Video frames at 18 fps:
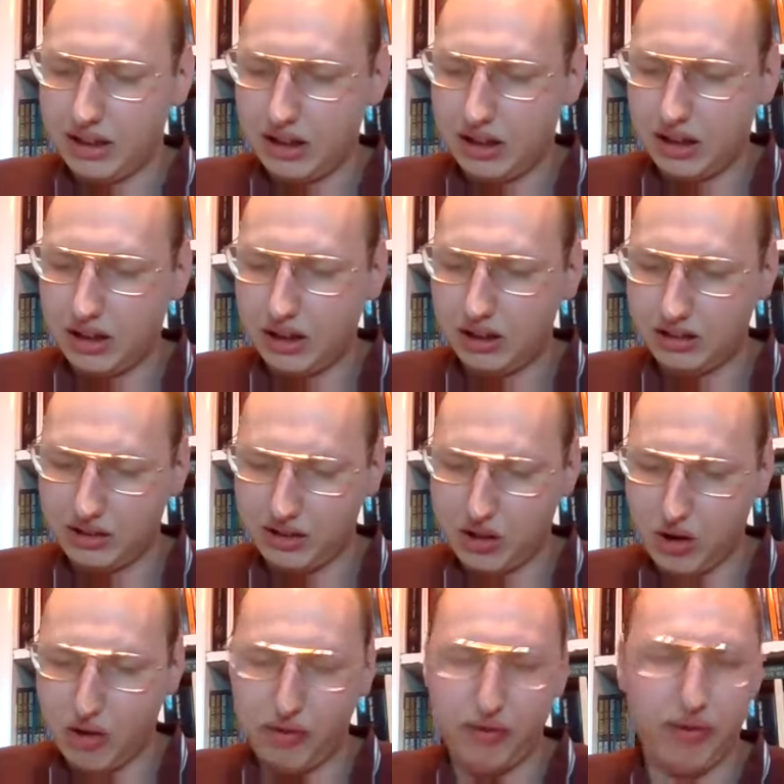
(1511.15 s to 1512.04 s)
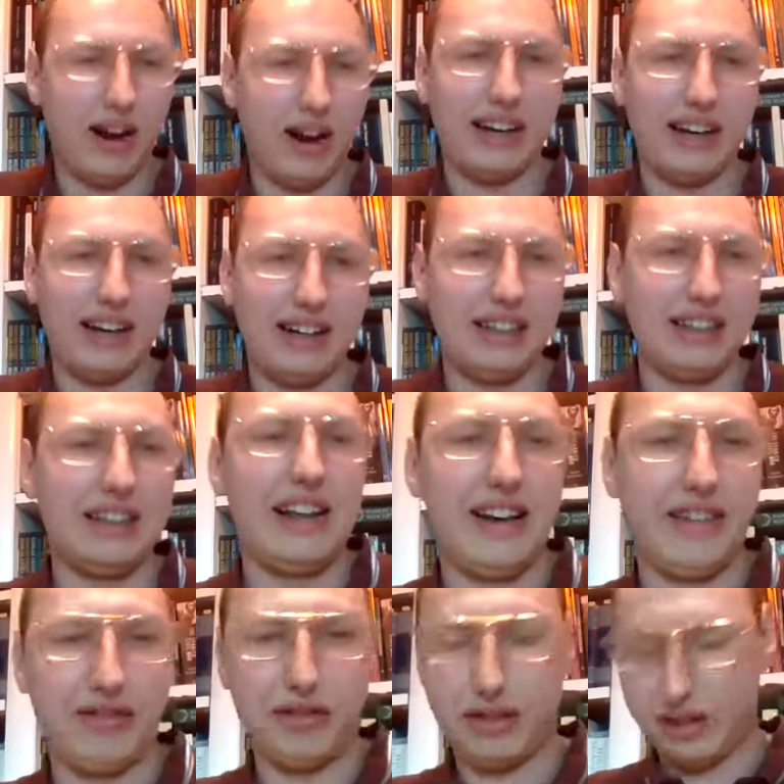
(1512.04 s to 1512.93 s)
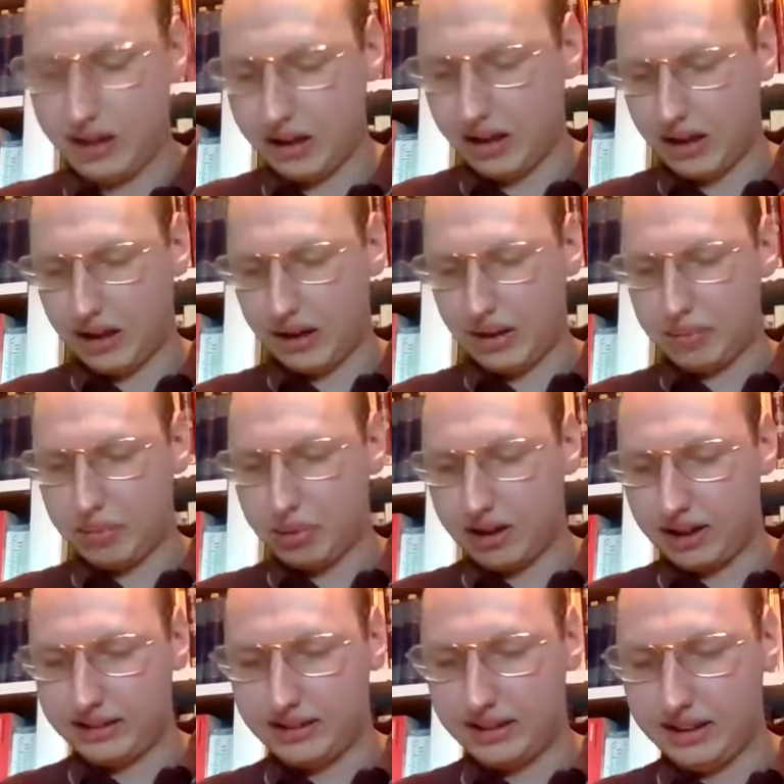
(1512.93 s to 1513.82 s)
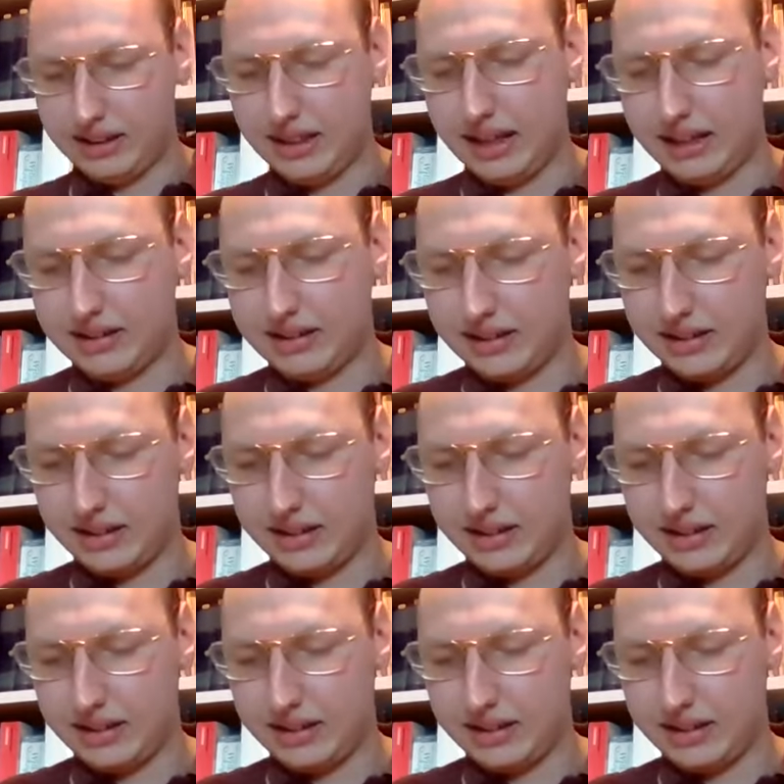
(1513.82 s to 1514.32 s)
go for any left party that